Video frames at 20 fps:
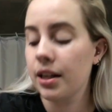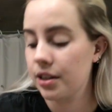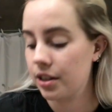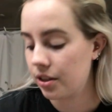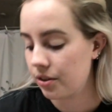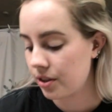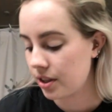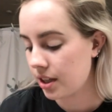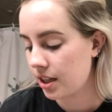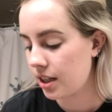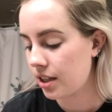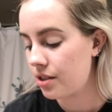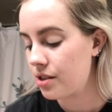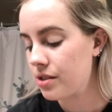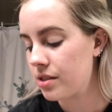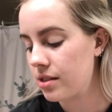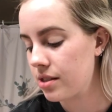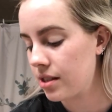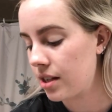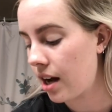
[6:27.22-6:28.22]
I know that he
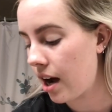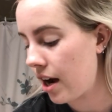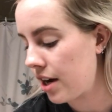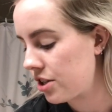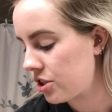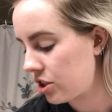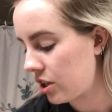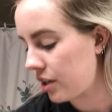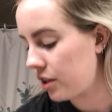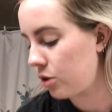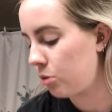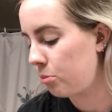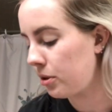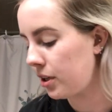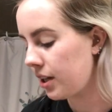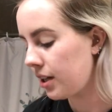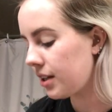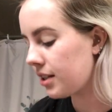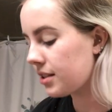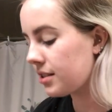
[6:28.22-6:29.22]
uses an eyeshadow
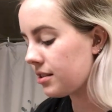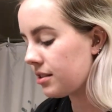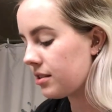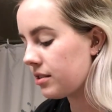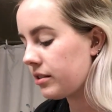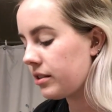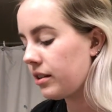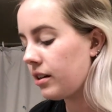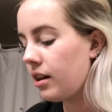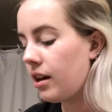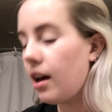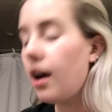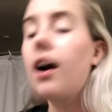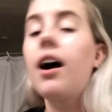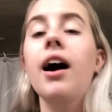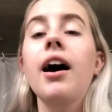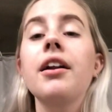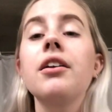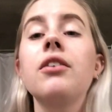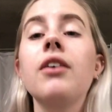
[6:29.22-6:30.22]
base.
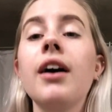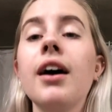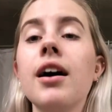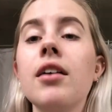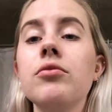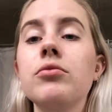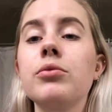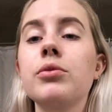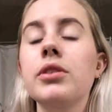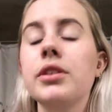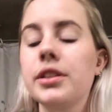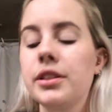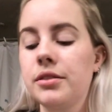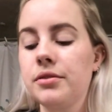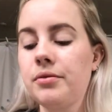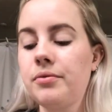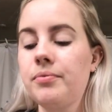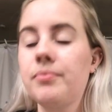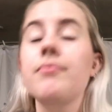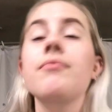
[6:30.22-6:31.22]
I don't have one.